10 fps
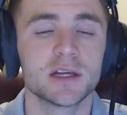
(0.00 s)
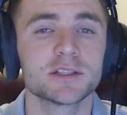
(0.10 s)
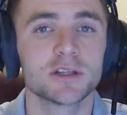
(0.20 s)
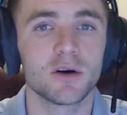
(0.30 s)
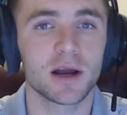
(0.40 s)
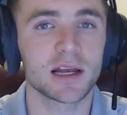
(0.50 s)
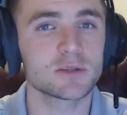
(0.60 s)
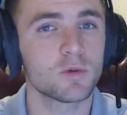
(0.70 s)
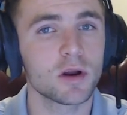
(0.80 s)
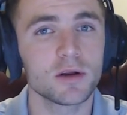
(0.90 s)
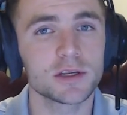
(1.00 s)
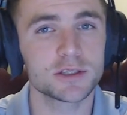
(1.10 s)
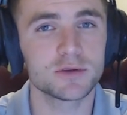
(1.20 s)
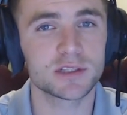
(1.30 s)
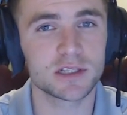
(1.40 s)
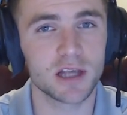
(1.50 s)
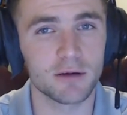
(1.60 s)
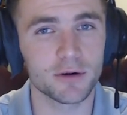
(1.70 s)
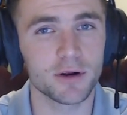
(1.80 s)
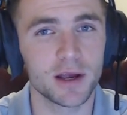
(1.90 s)
So I guess what all did you
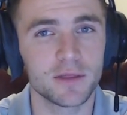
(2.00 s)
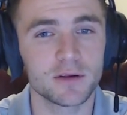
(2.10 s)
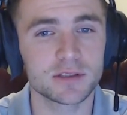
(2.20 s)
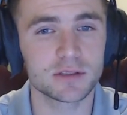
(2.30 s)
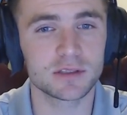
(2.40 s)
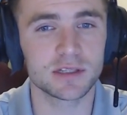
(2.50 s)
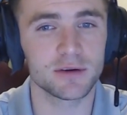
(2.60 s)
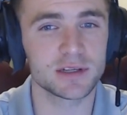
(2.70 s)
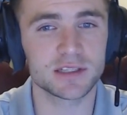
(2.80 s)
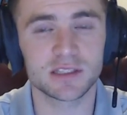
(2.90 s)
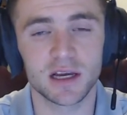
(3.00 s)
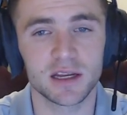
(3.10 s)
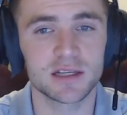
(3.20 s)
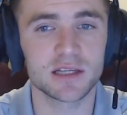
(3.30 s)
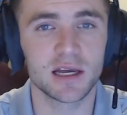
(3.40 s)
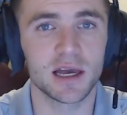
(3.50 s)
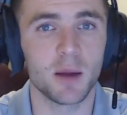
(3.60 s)
discover in those series of studies?